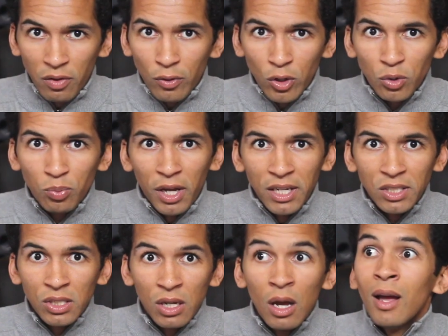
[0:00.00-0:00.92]
in the first place,
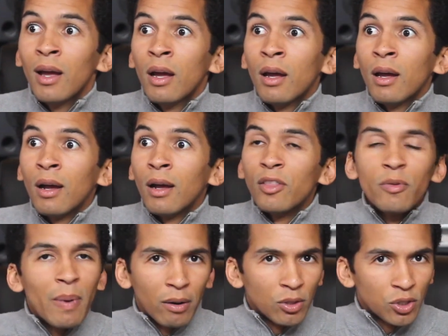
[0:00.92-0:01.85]

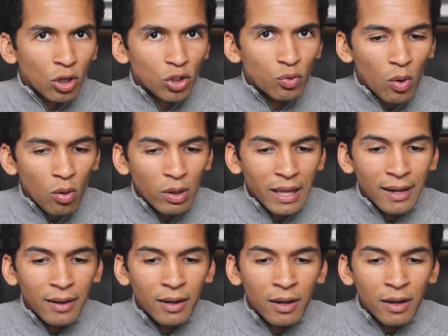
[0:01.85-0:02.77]
the barrel starts
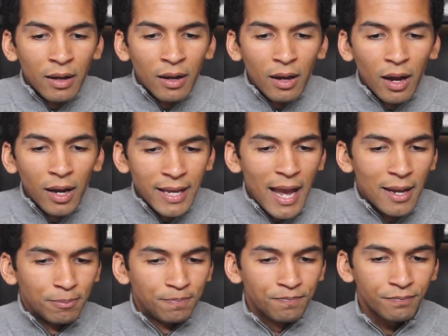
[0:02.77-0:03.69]
rolling
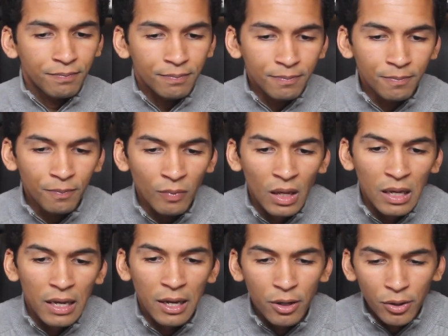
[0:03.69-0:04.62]
again.
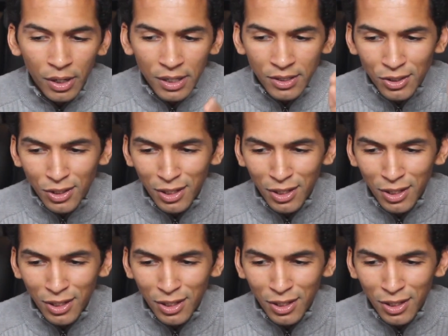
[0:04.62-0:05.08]
Here's